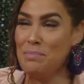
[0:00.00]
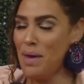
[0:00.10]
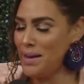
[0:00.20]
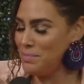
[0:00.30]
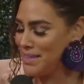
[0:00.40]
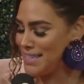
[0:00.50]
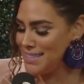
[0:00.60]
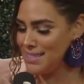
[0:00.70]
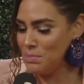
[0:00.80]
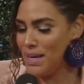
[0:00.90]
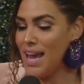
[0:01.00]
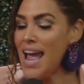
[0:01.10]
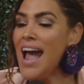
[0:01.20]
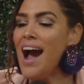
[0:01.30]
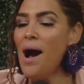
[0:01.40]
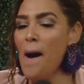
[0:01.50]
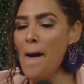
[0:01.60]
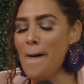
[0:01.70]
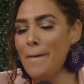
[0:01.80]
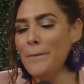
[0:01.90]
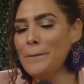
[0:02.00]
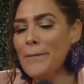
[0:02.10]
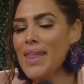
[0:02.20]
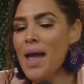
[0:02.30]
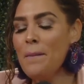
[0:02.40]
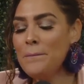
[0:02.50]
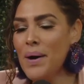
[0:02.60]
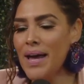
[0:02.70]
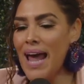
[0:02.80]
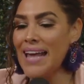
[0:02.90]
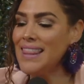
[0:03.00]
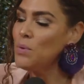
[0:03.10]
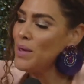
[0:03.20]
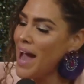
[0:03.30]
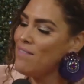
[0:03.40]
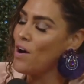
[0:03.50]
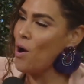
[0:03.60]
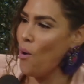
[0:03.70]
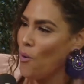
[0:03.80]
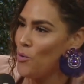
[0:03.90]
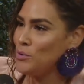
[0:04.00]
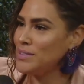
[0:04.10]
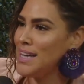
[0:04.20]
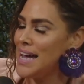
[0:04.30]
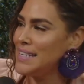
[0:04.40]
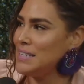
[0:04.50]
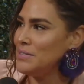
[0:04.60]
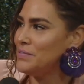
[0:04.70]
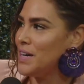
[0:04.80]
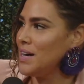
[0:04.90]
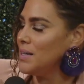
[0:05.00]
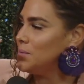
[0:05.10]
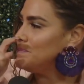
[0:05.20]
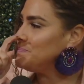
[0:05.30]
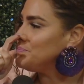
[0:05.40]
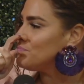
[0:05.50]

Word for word: men, but that's just me. Um, but I think we have our own kind of um,